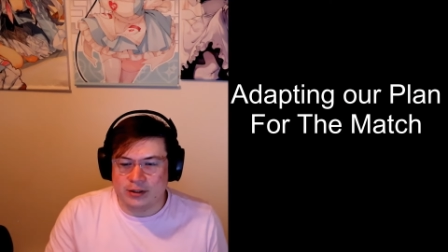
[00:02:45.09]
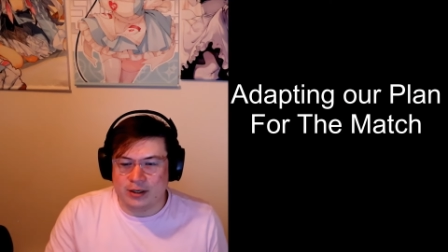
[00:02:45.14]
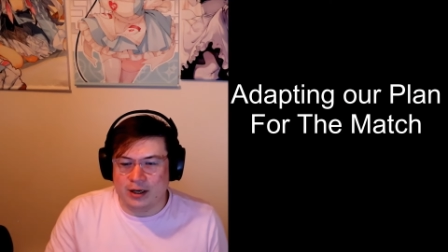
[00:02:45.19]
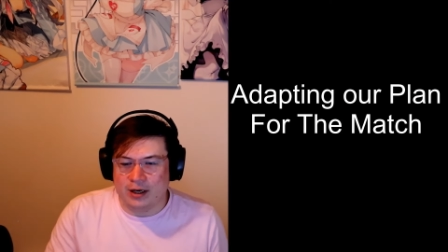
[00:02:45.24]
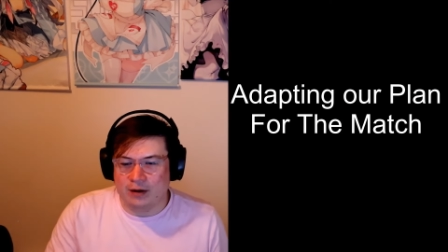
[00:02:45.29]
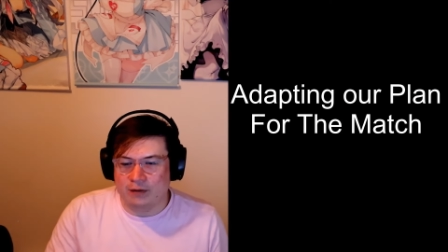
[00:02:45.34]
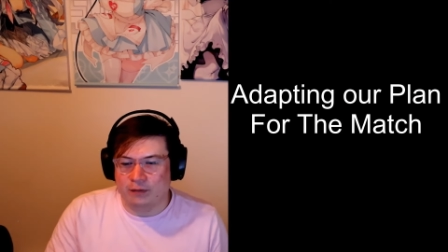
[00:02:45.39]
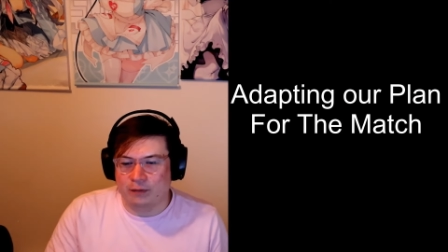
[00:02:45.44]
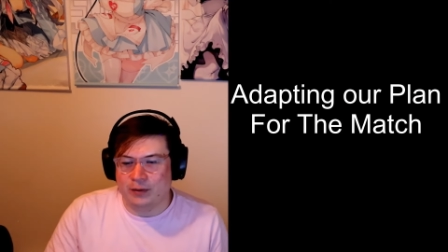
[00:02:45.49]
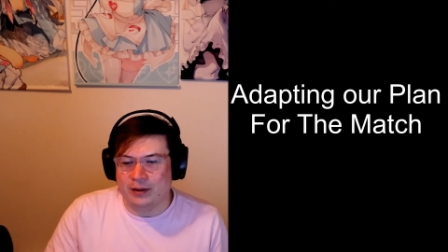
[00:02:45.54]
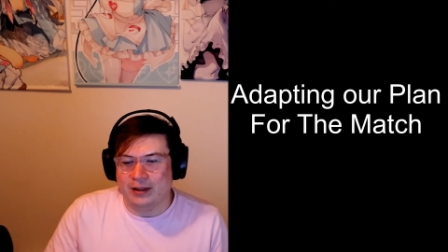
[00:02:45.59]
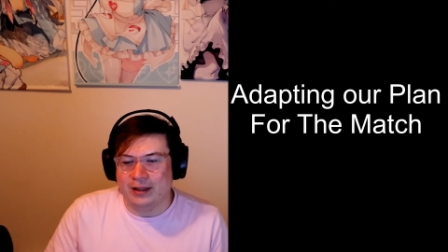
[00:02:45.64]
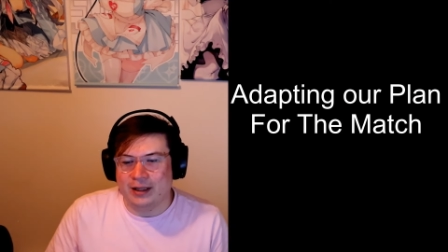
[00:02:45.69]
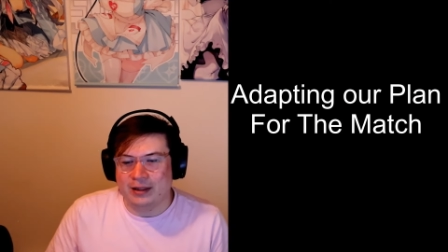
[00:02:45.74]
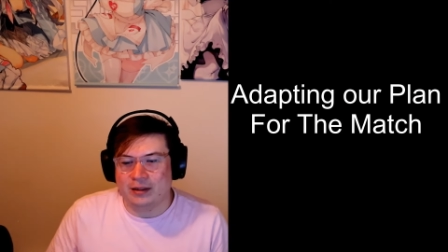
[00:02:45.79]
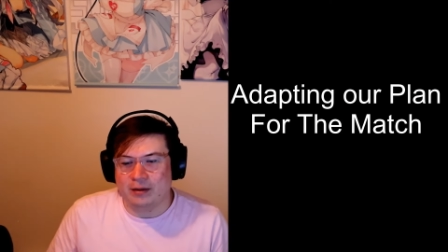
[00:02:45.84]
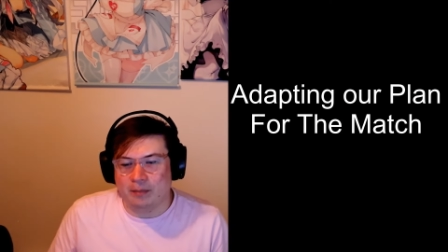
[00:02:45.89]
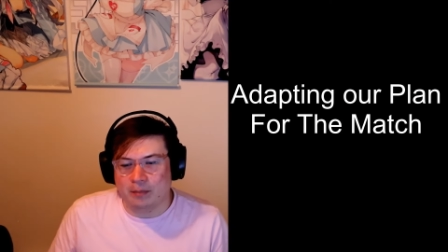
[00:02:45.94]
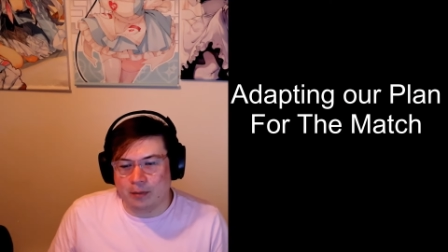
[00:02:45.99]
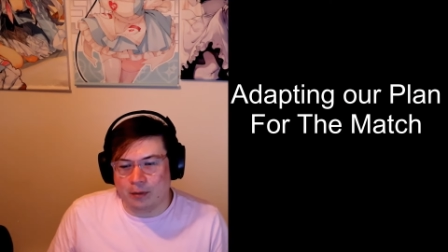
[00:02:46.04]
And if we let
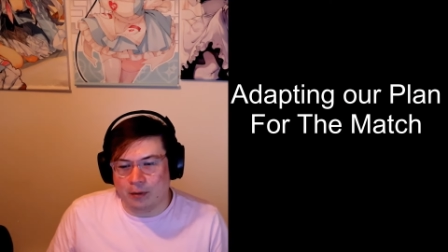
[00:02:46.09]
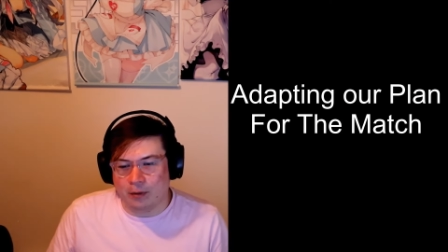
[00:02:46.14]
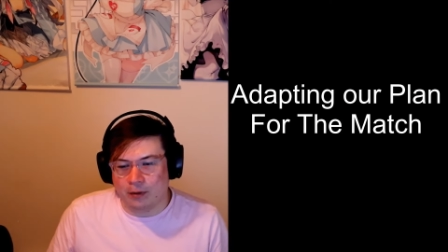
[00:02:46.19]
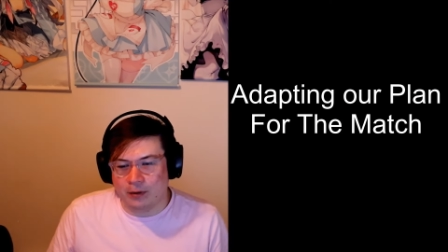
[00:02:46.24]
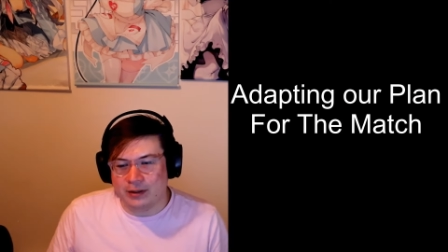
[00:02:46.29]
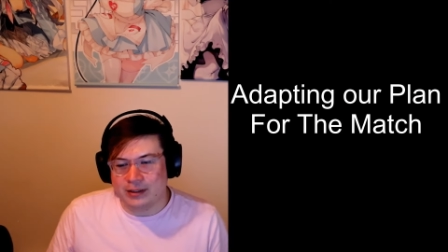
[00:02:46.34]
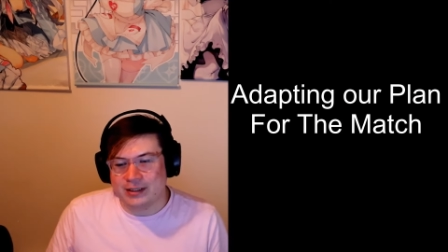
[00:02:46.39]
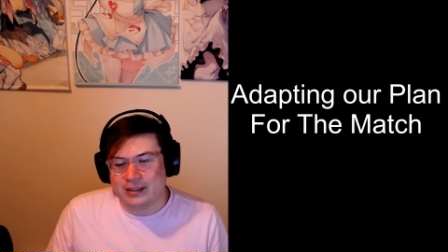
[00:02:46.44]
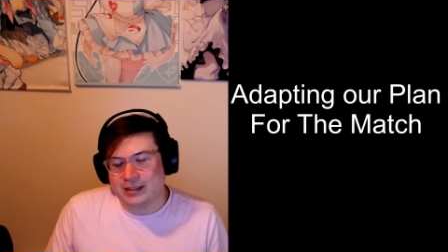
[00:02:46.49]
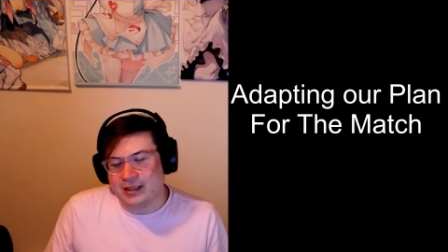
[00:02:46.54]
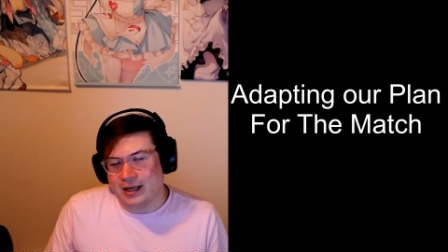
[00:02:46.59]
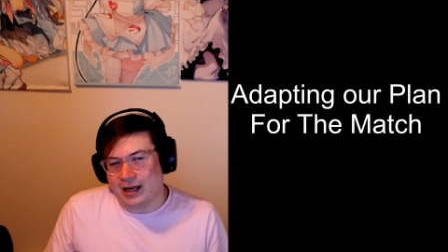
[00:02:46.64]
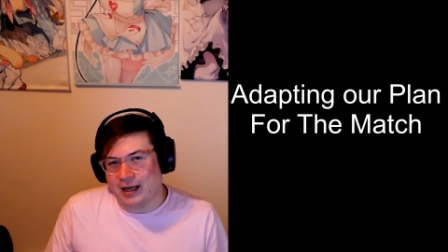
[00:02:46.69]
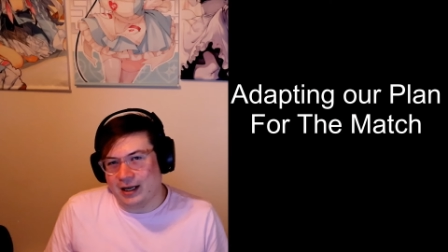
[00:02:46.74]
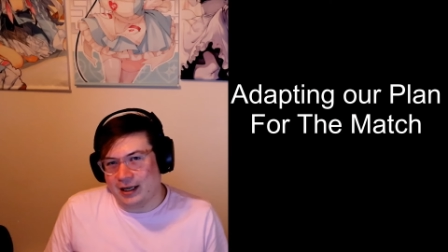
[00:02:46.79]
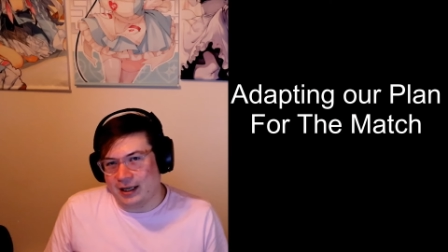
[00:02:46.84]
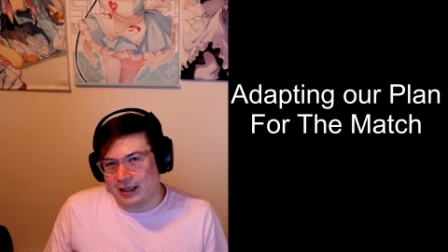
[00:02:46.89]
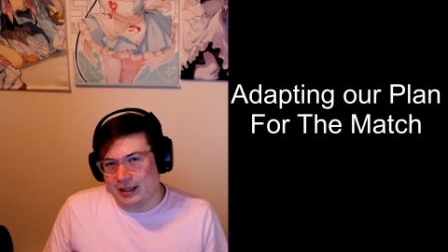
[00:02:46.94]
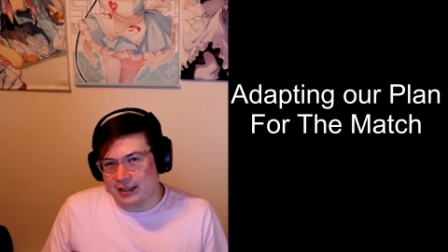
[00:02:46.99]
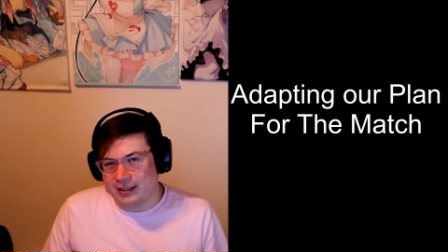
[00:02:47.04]
the board stay
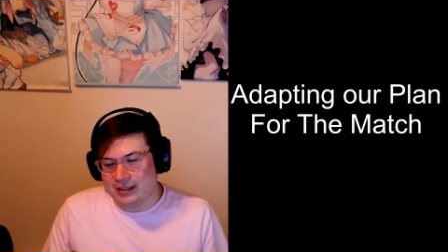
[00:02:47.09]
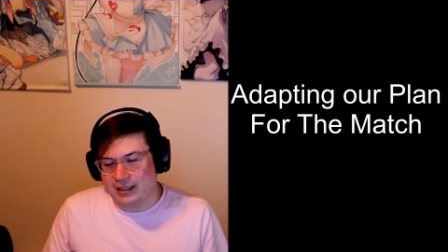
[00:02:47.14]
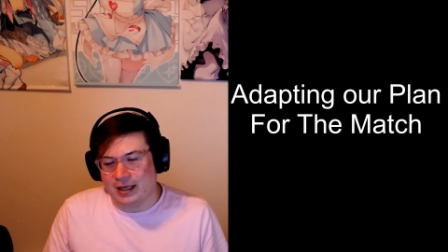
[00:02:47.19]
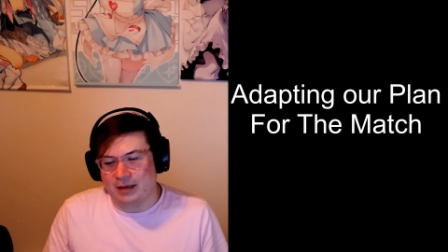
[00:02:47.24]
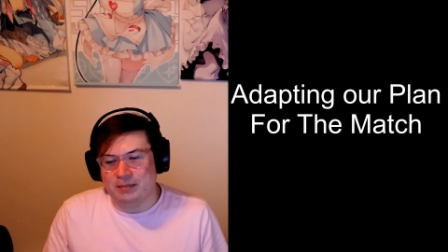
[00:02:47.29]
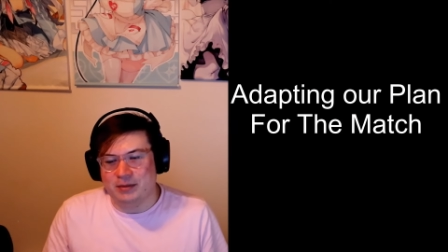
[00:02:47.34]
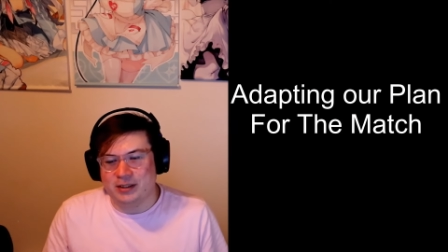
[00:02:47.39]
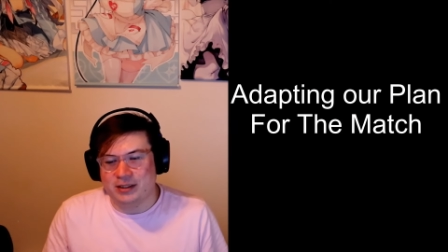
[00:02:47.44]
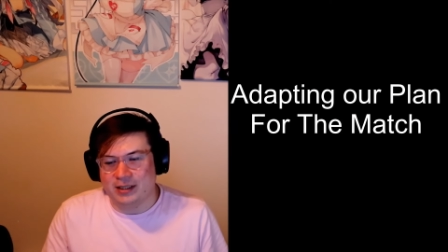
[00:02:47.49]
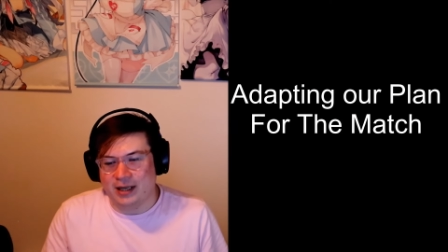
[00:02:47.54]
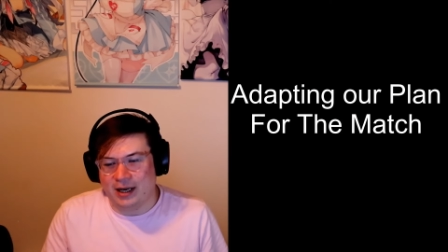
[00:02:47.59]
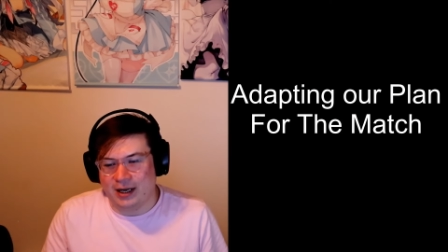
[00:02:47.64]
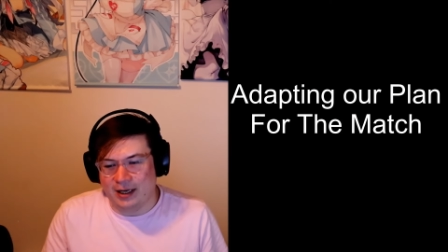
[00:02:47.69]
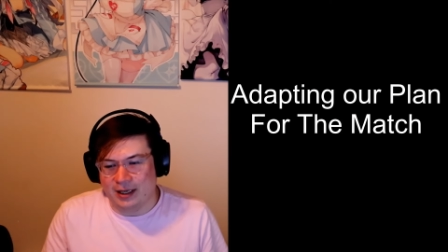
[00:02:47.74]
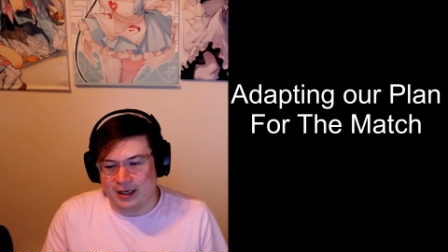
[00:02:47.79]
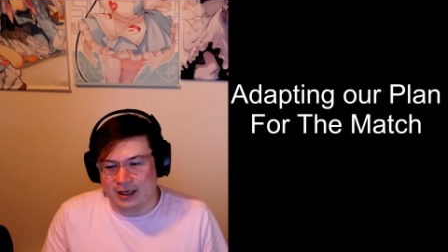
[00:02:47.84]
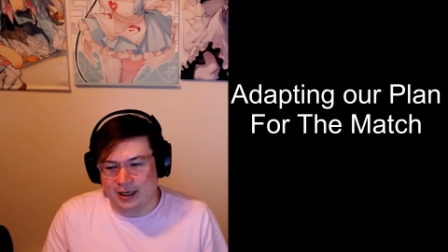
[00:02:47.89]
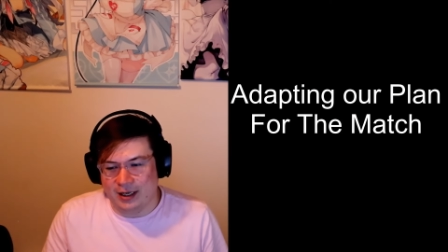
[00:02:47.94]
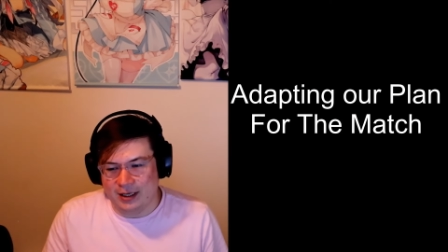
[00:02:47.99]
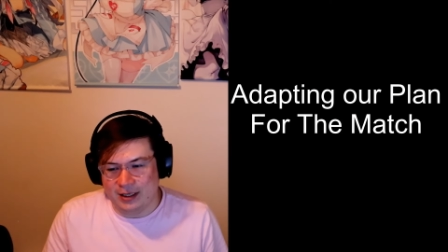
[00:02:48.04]
in the same state
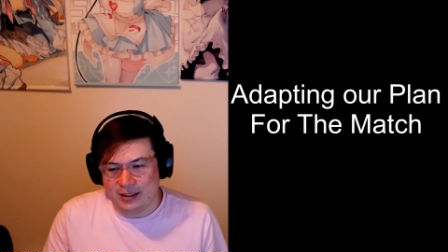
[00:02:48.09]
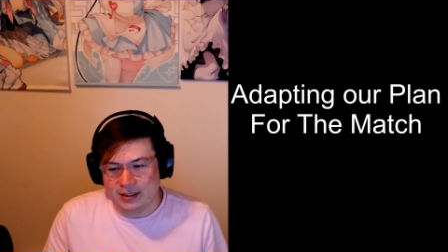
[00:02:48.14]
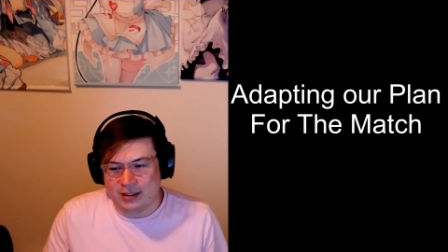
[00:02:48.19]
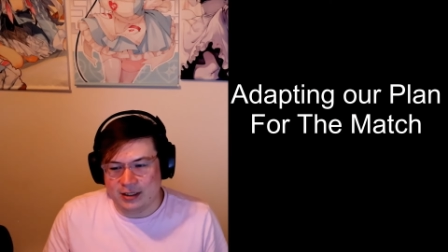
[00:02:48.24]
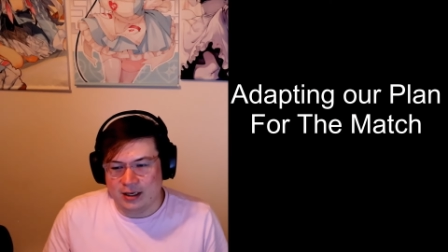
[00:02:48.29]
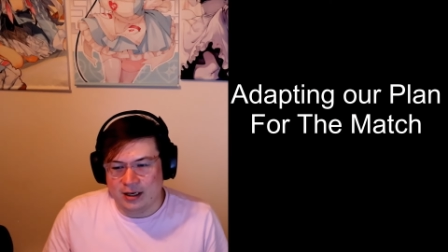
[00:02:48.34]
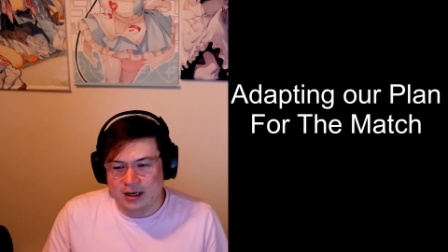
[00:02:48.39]
it is,